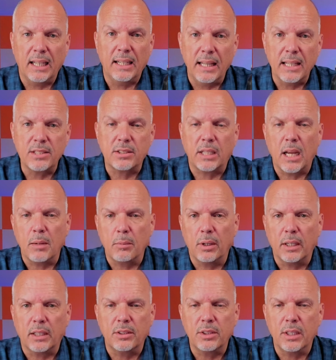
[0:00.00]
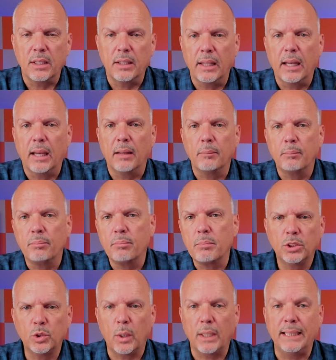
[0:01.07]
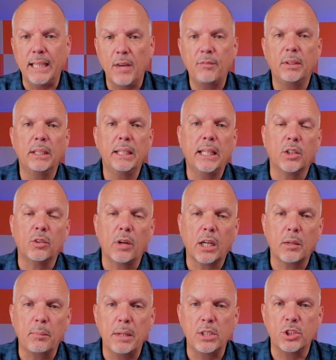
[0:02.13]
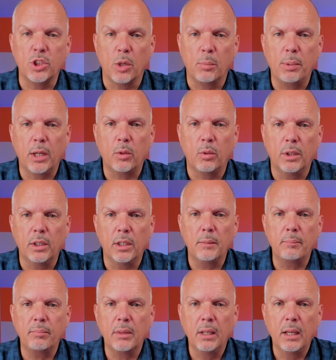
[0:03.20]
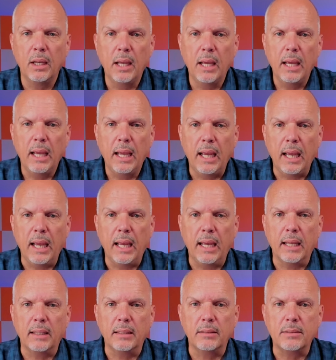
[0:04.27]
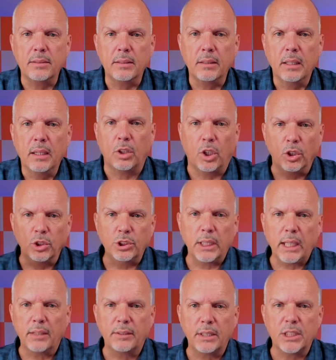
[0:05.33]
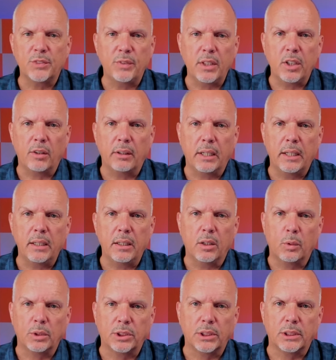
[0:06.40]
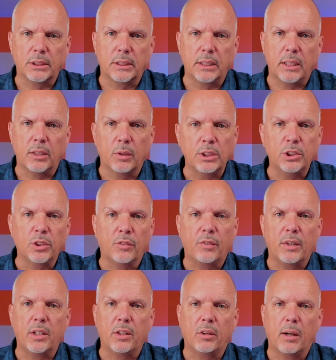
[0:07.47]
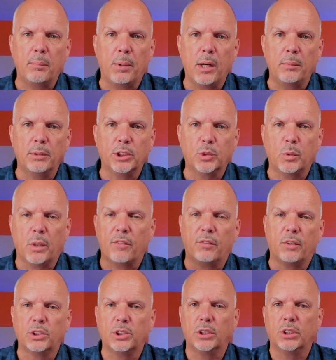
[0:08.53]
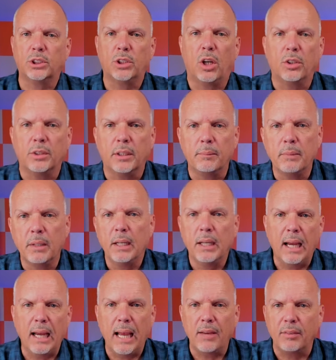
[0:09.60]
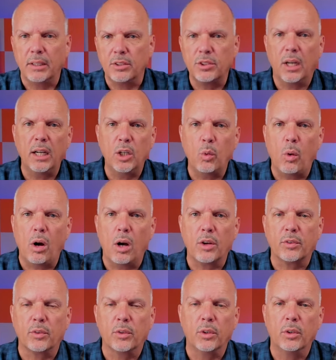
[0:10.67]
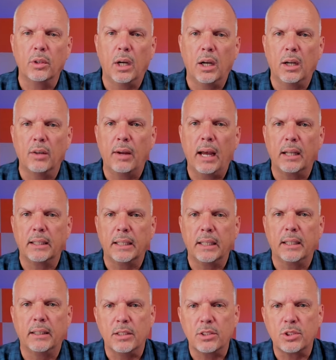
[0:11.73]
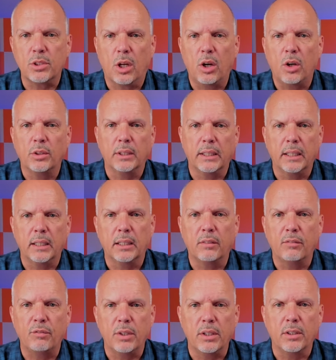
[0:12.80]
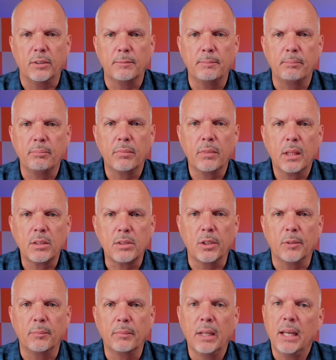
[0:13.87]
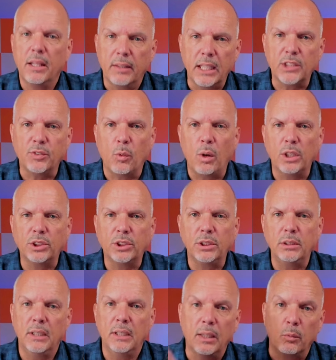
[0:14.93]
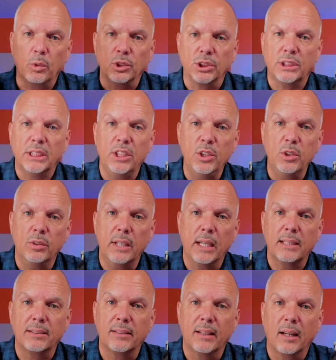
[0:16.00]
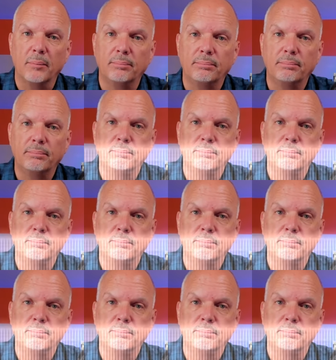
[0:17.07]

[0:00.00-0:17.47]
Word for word: of Nest camera, I can tell you that. So I definitely can recommend you go pick one up and go check out this video right here, which is the original video I published when I first installed it. I have an entire walkthrough of how to get it installed and get it configured. So thanks for watching, and we'll see you next time.